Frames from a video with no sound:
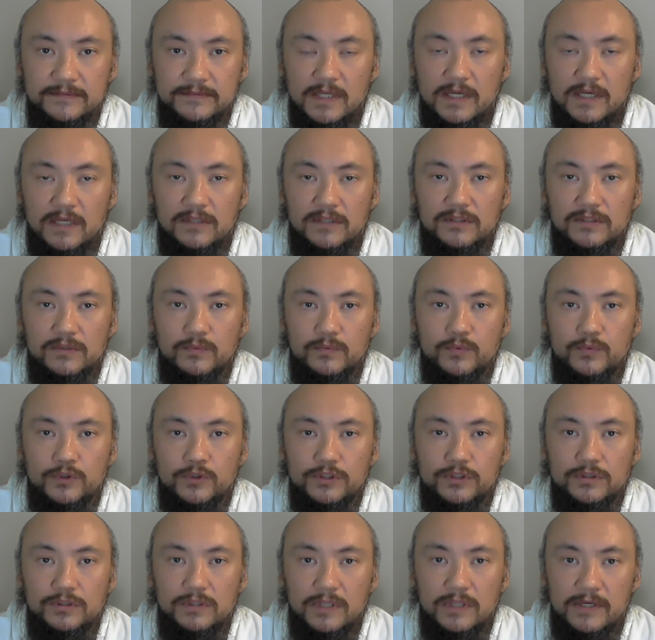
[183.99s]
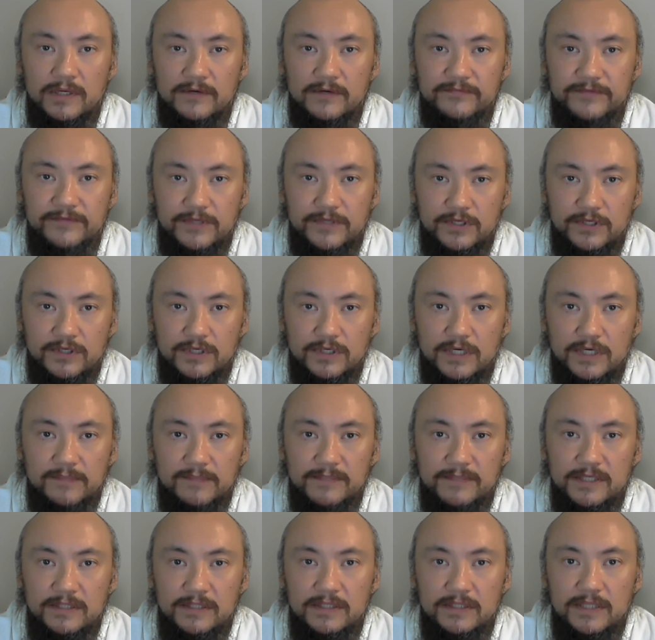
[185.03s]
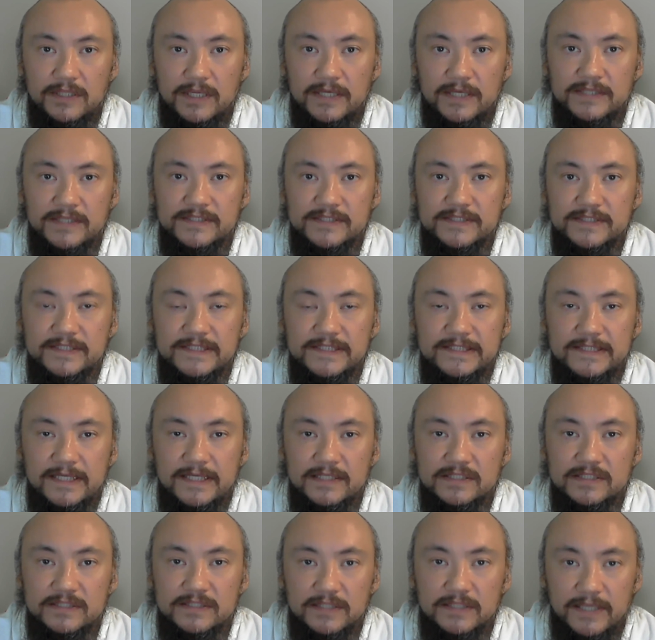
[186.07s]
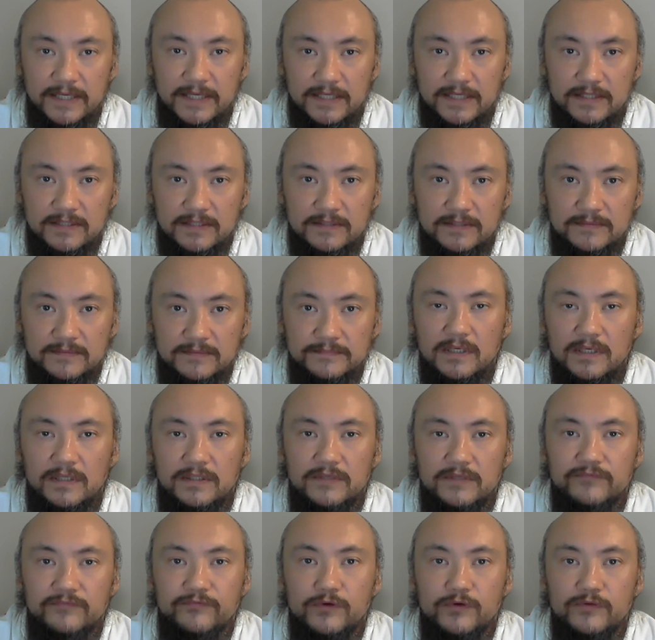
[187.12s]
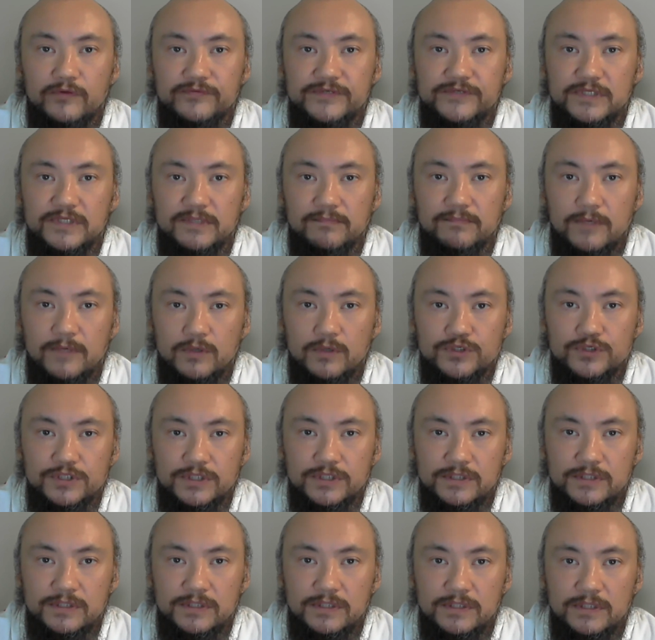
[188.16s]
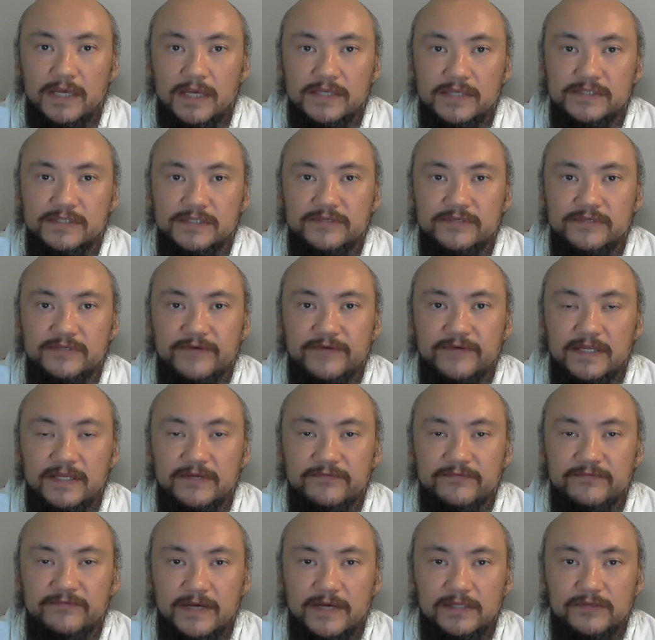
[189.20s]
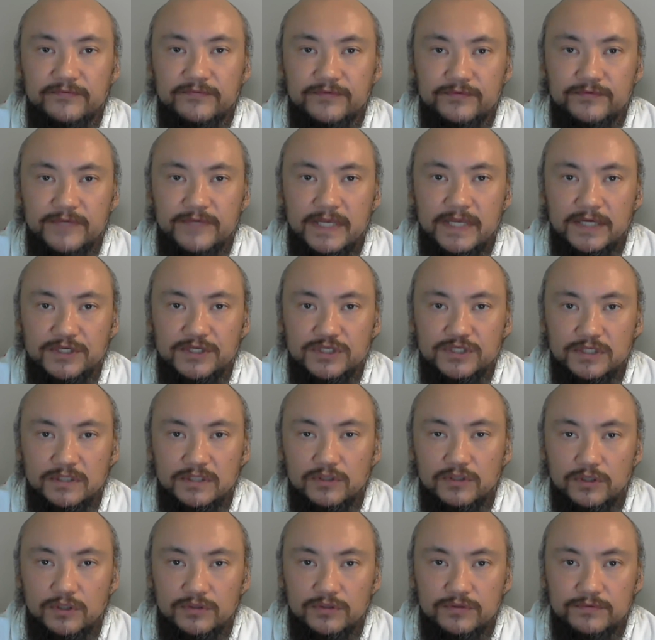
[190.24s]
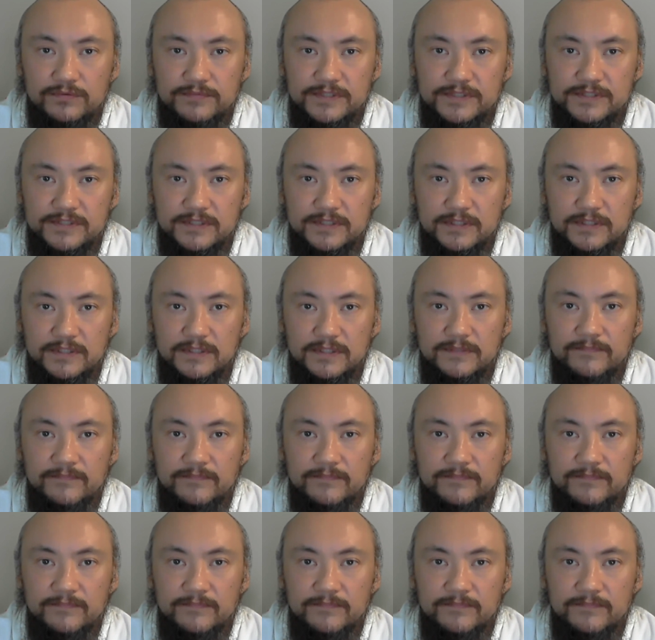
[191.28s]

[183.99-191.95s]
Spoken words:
And the word love here I mean as intense like. It involves emotion as defining factor for reaction, not the reason.